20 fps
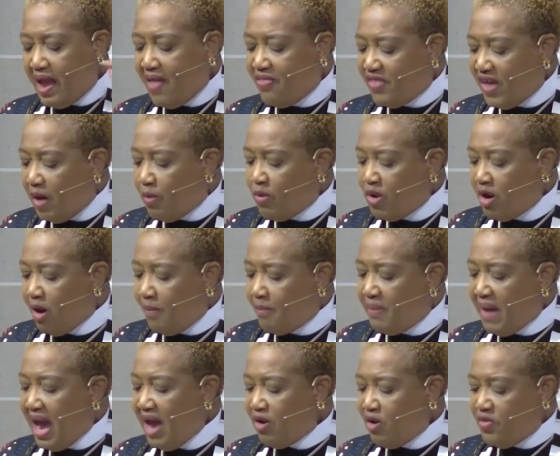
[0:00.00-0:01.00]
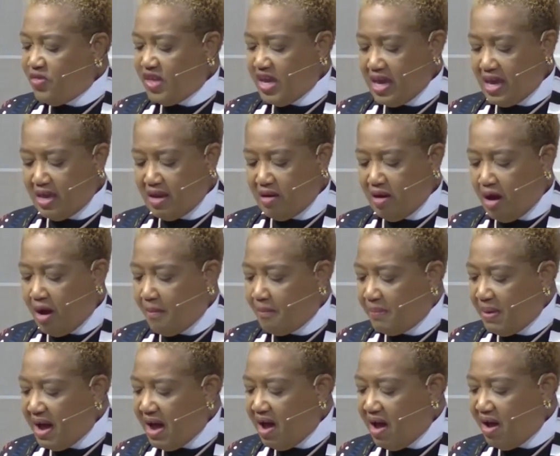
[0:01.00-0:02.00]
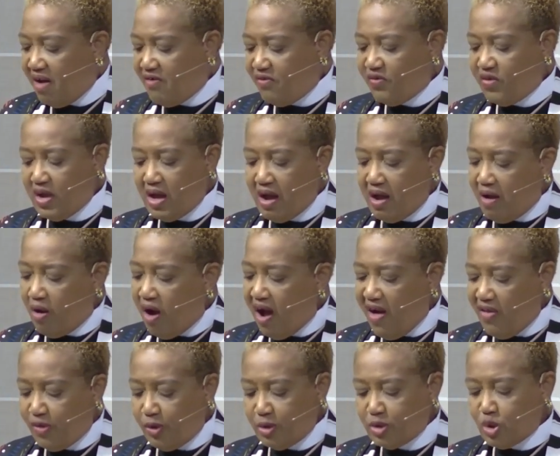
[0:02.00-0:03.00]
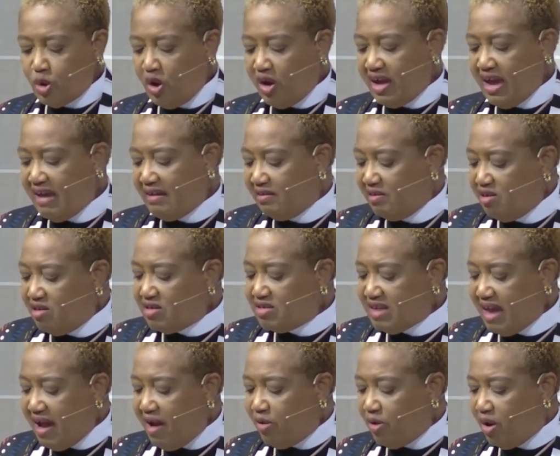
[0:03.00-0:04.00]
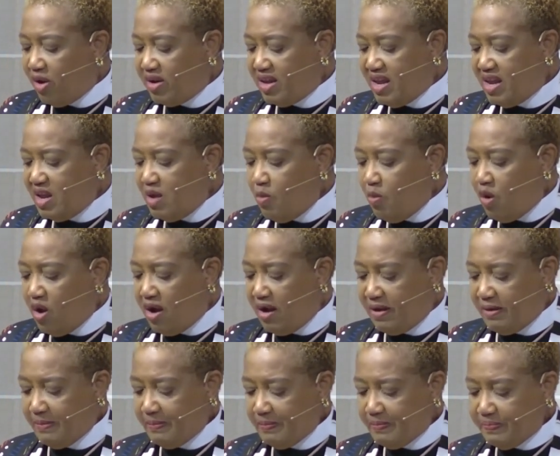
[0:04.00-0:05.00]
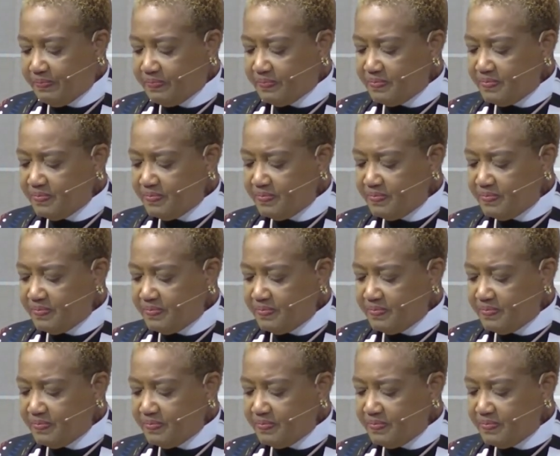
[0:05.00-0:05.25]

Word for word: and that we are better than, above others, or can look down on anyone,